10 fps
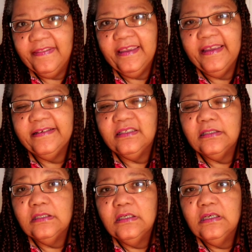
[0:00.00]

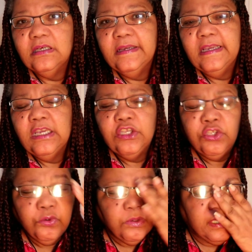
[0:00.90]
that.
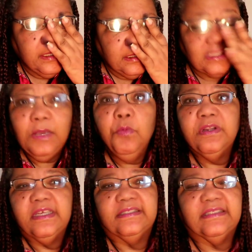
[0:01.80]

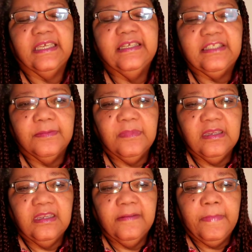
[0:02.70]
Someone could say to
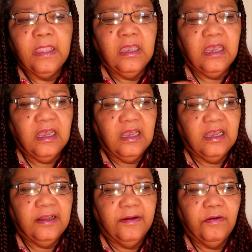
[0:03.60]
me,
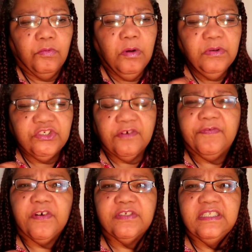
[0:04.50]
what was your
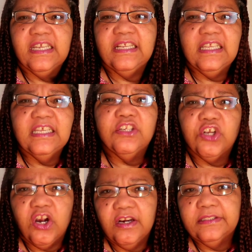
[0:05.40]
first day in
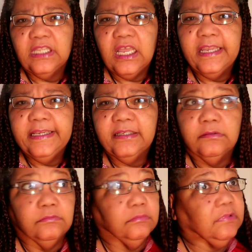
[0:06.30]
kindergarten like?
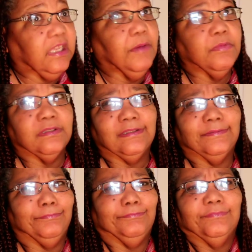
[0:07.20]
And that
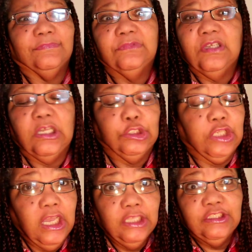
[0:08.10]
was
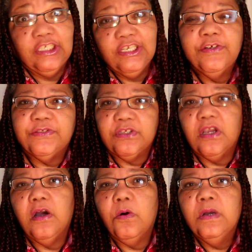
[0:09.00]
tons of years
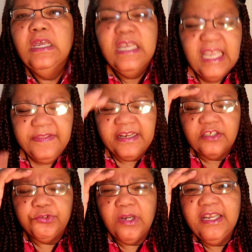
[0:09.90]
ago. And then
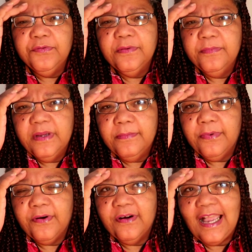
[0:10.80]
I'll try to
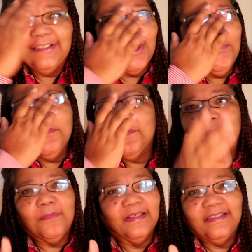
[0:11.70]
remember. I don't
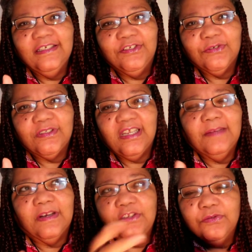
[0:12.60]
remember my teacher's
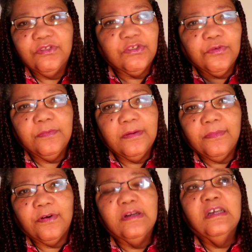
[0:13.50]
name. I used to
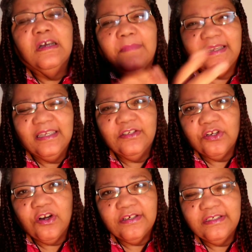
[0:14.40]
remember my
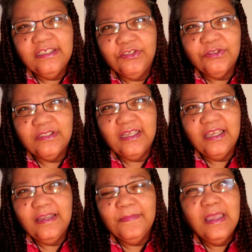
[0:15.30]
kindergarten teacher's
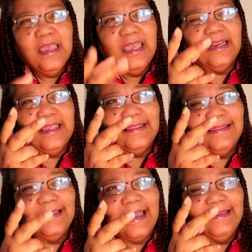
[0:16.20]
name, and
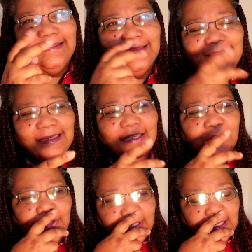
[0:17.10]
I think
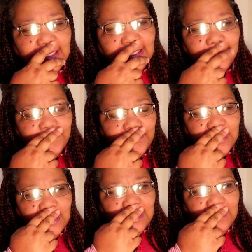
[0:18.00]
her name
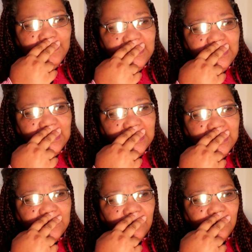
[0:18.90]

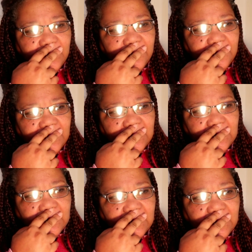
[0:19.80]
began with
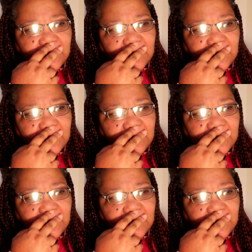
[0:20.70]
a,